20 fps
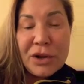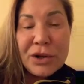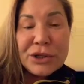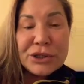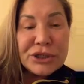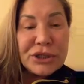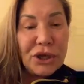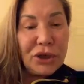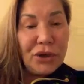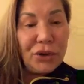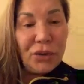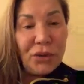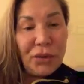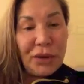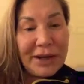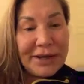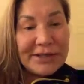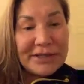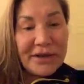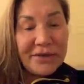So
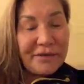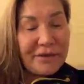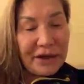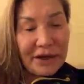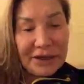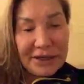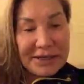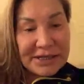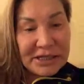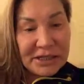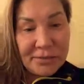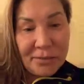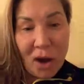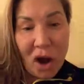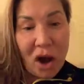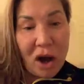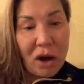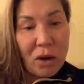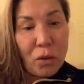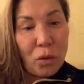it's a very
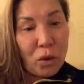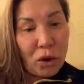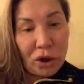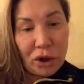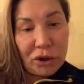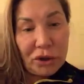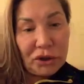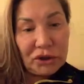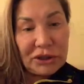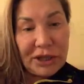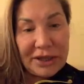small world.